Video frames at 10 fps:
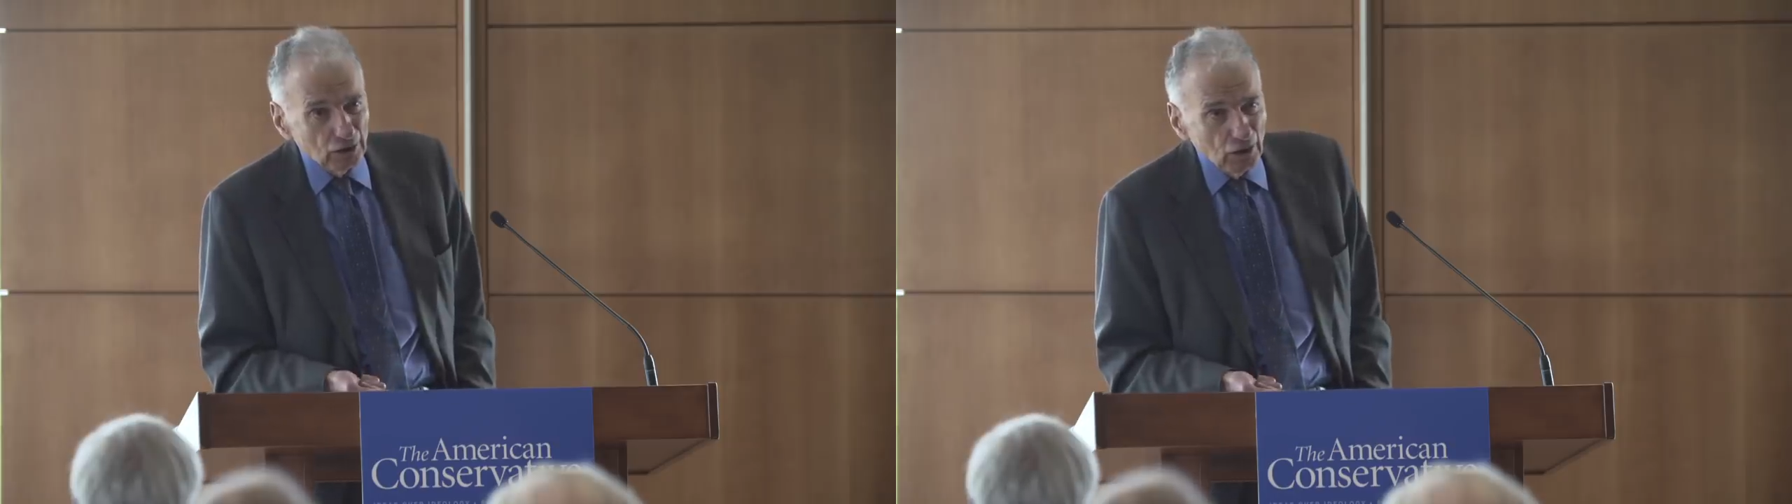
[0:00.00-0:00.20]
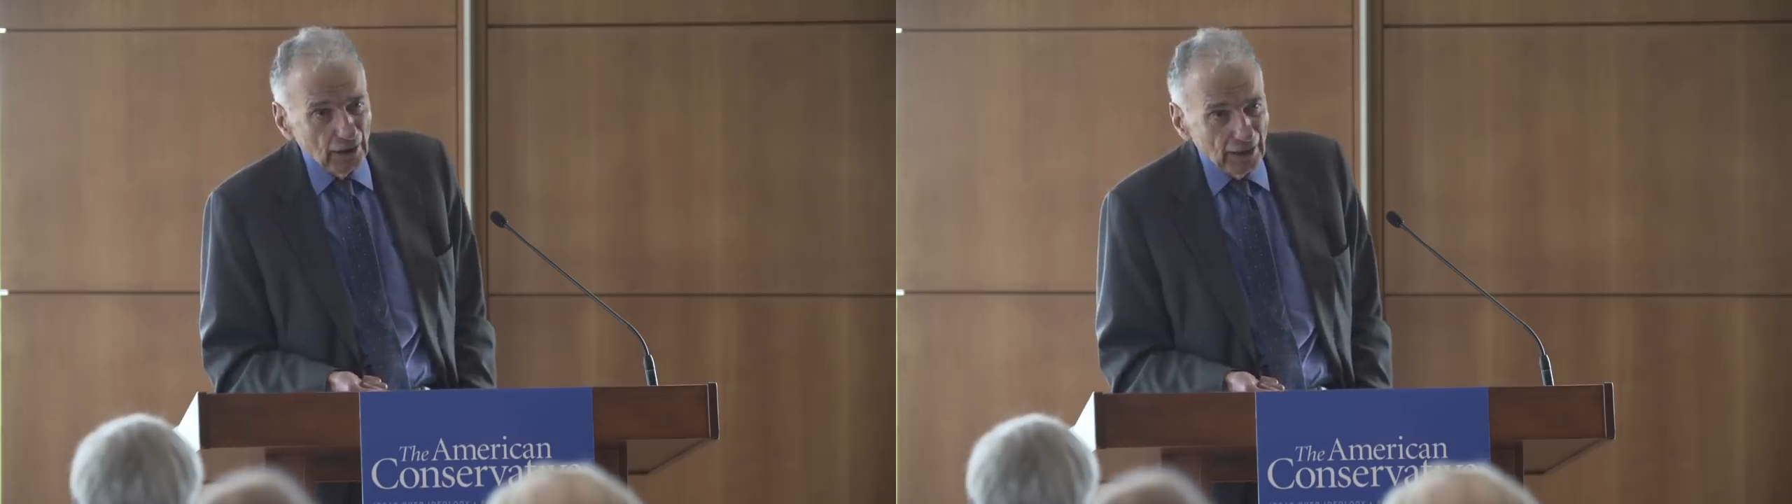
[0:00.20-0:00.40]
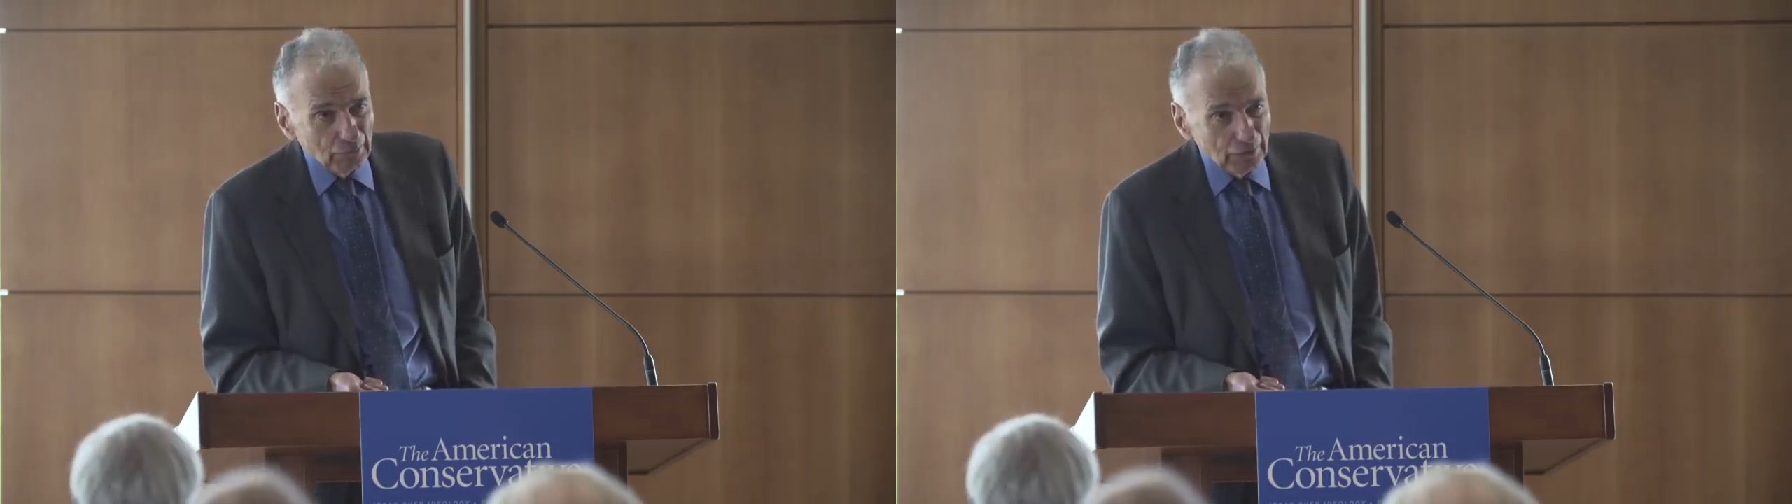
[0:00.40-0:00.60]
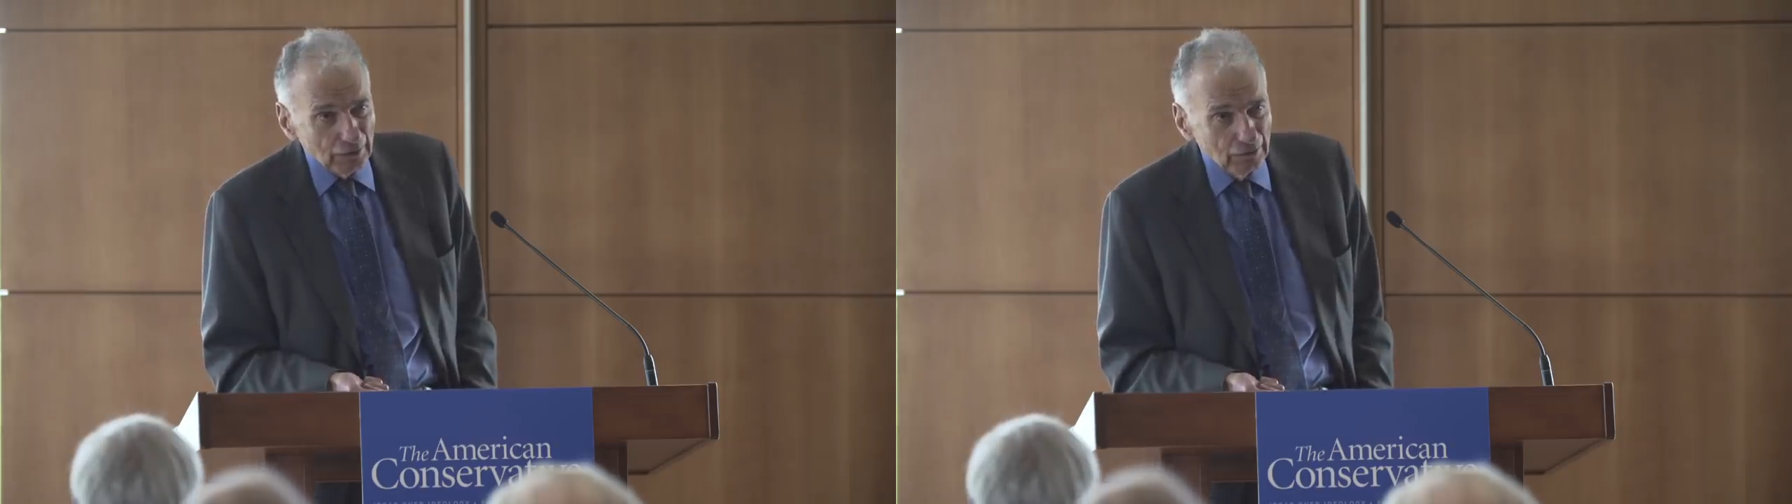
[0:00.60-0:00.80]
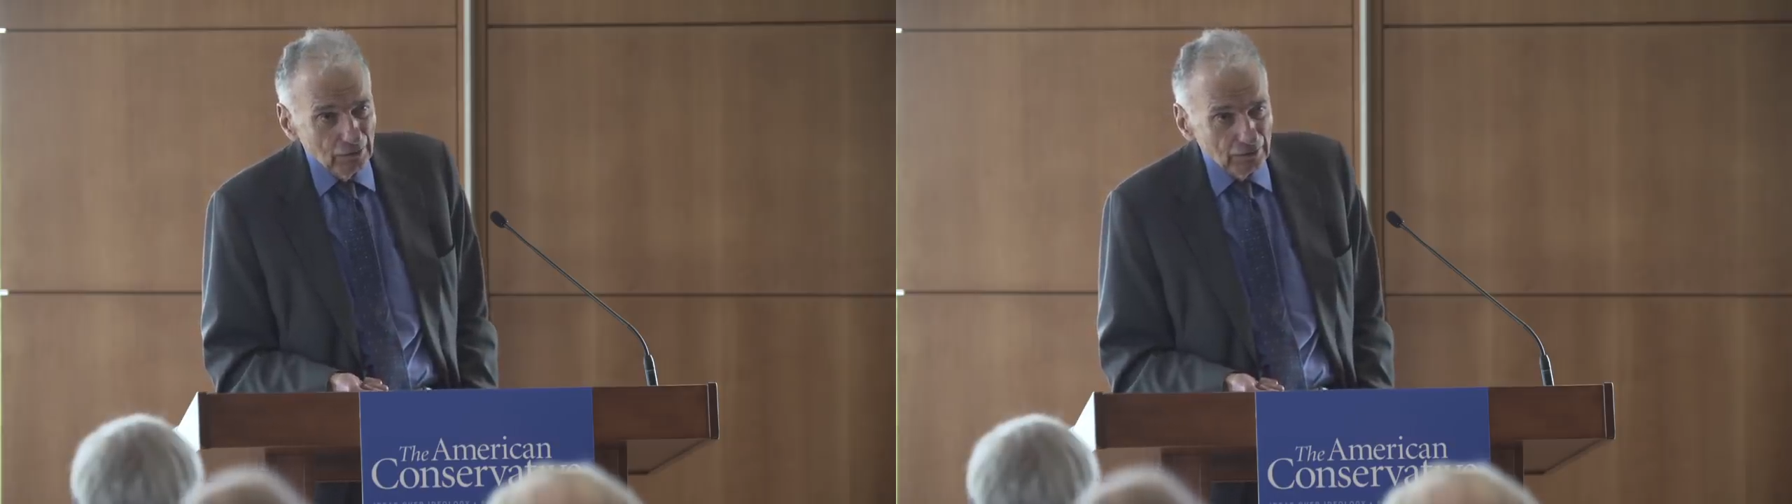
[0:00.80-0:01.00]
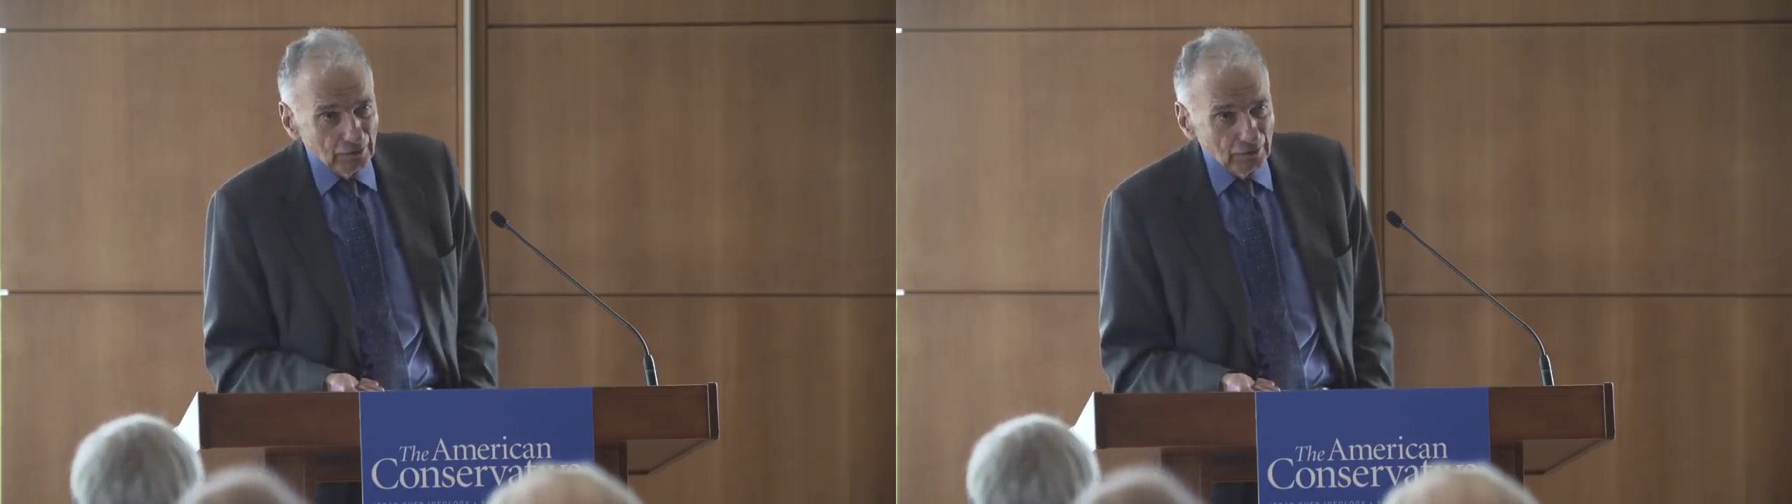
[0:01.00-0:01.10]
claw hammer